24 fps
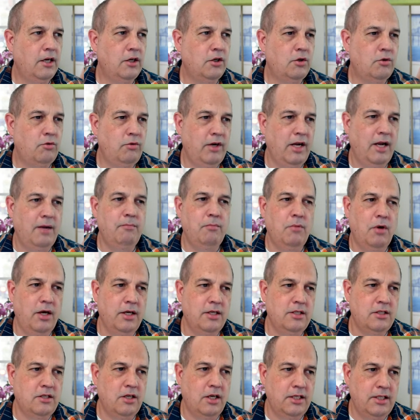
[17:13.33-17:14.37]
create my
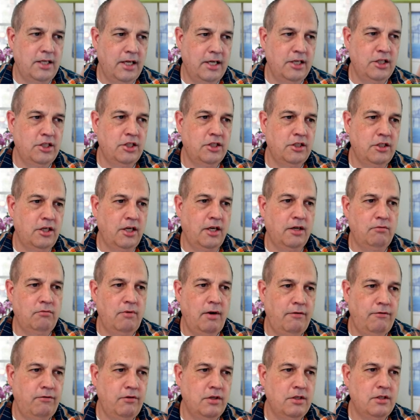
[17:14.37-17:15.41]
citation and
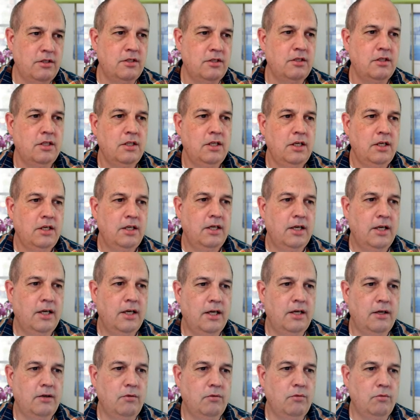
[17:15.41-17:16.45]
reference,
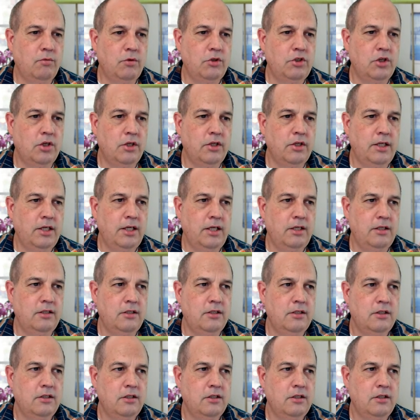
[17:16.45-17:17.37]
which I'll need,